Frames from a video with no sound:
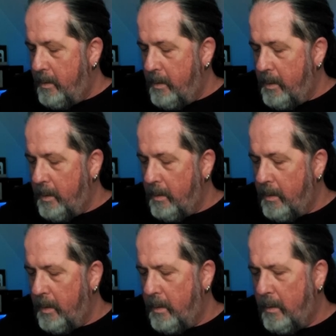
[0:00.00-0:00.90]
Yeah,
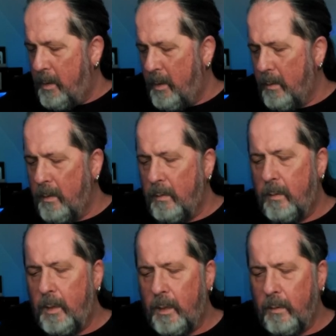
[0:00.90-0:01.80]
and I don't know.
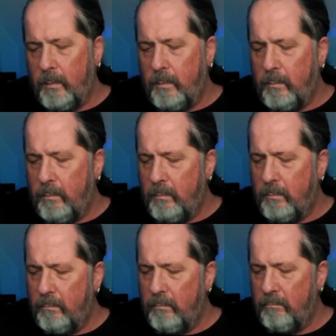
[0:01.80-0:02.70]
I'm
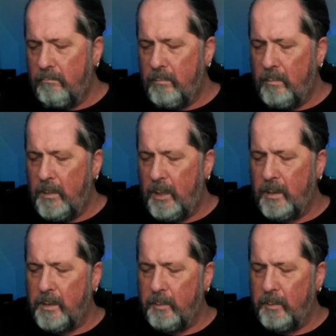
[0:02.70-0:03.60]
not
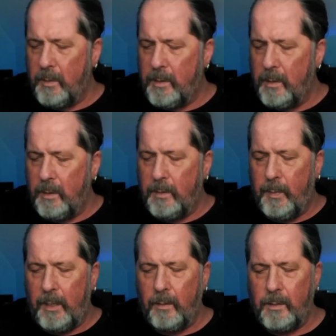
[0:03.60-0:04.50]
as opposed to these
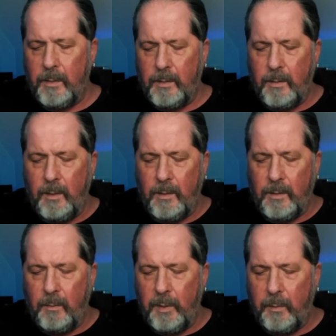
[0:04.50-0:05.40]
bottles as
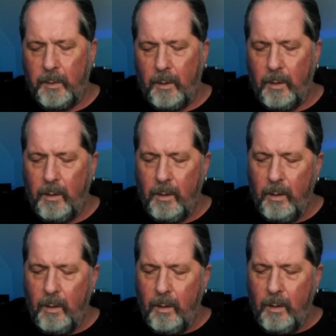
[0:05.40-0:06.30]
some people are.
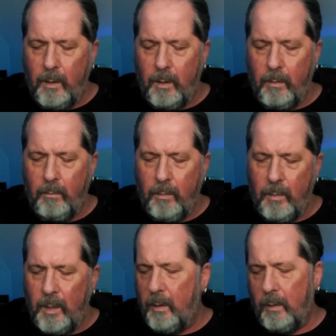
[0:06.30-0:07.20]
I
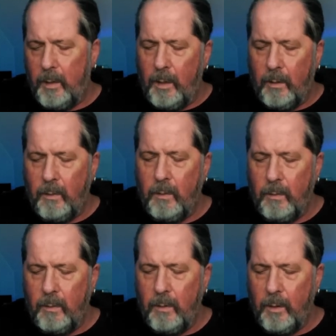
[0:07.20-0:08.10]
think they're kind of cool.
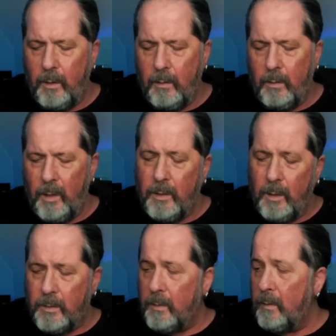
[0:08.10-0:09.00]
I do